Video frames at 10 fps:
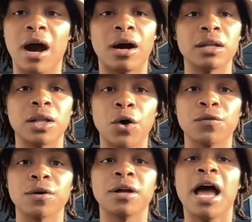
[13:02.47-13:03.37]
all
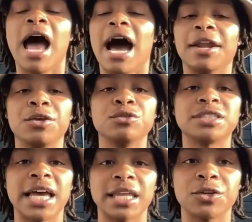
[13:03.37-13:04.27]
over. How do you
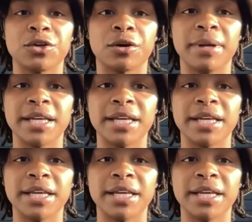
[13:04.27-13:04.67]
tailor your